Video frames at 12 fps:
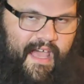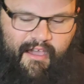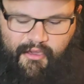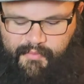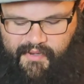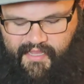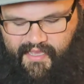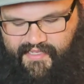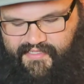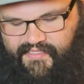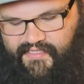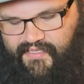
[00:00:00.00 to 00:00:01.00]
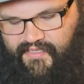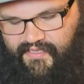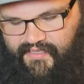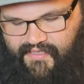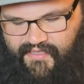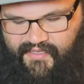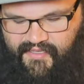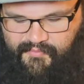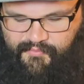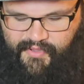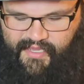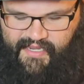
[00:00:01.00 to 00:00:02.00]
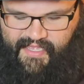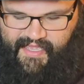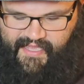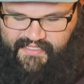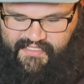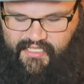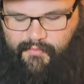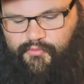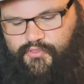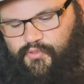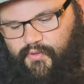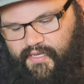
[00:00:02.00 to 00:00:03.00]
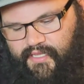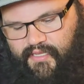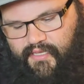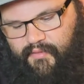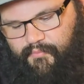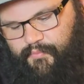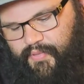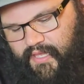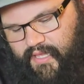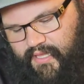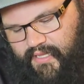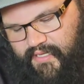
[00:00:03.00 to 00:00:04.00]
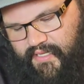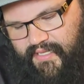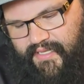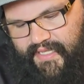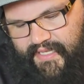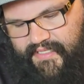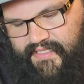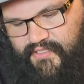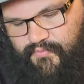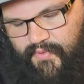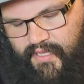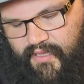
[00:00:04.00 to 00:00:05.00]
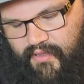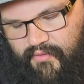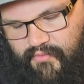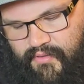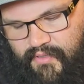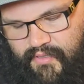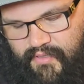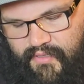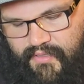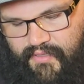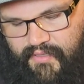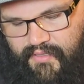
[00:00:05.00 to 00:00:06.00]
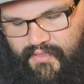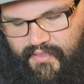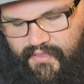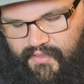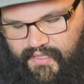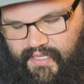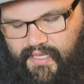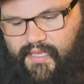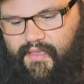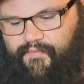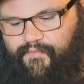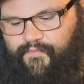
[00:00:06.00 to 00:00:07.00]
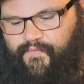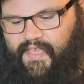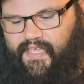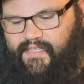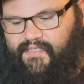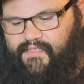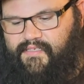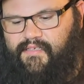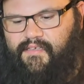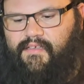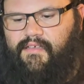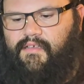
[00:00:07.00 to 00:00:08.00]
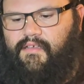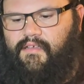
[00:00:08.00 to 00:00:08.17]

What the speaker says: that would have been nice. But he has double jointed pinned knees as well. The feet